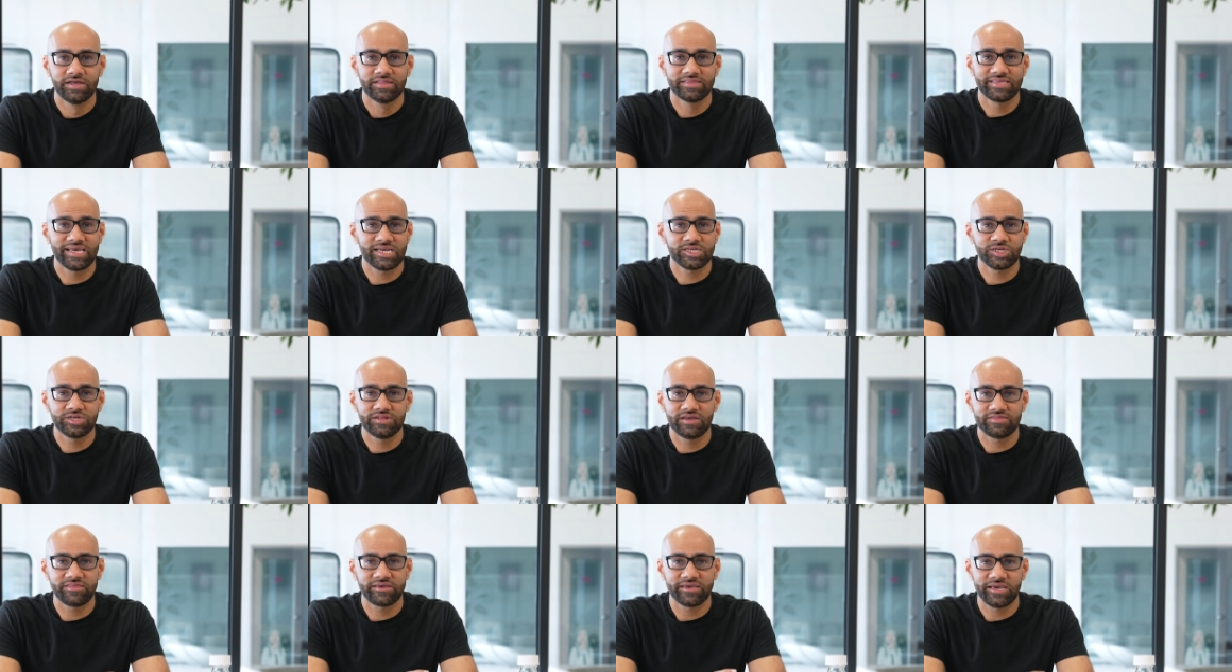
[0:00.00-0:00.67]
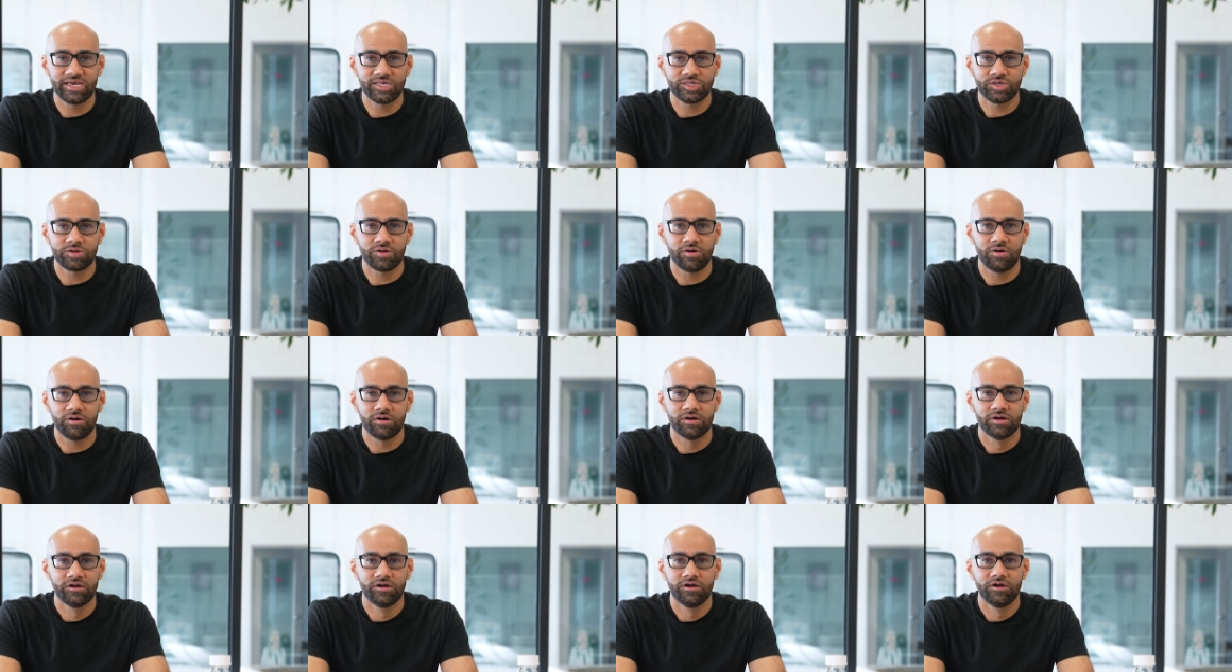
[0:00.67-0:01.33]
It's actually not the case at
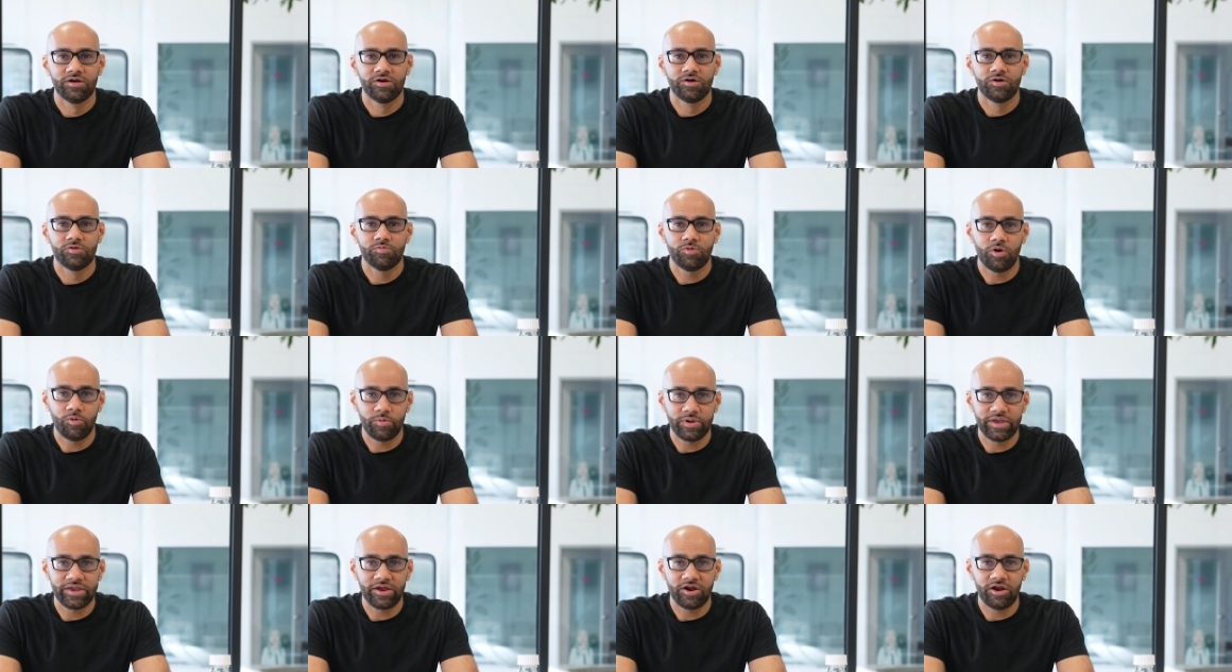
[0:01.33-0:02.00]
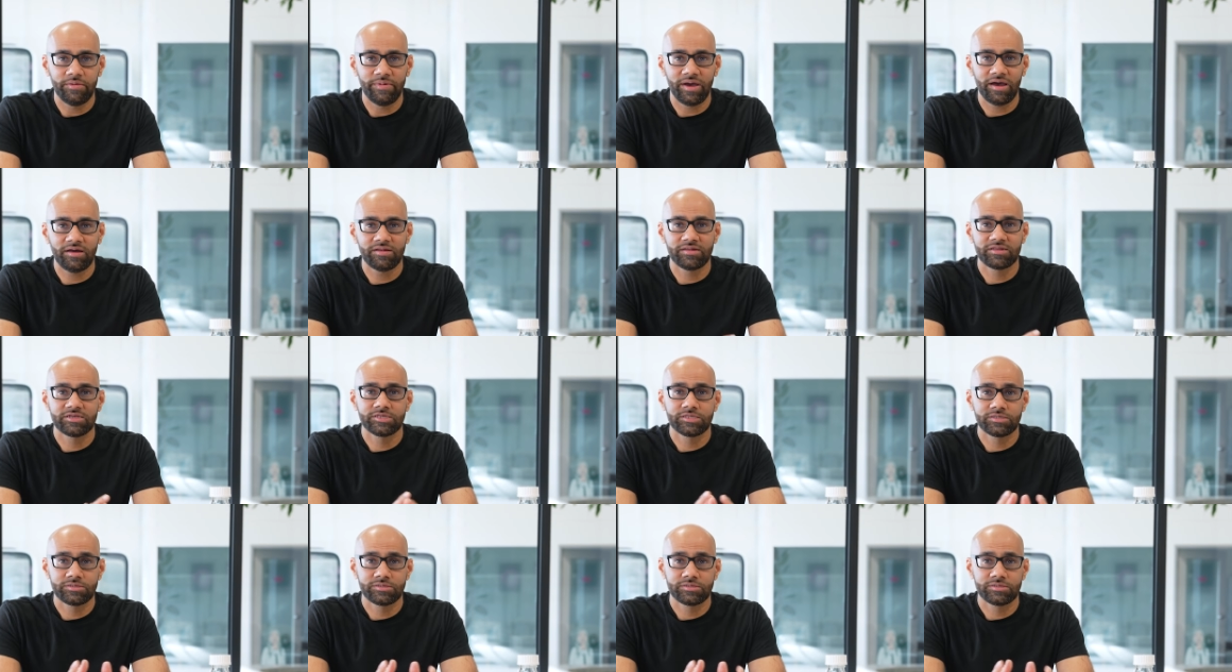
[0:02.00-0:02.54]
all. What we care about,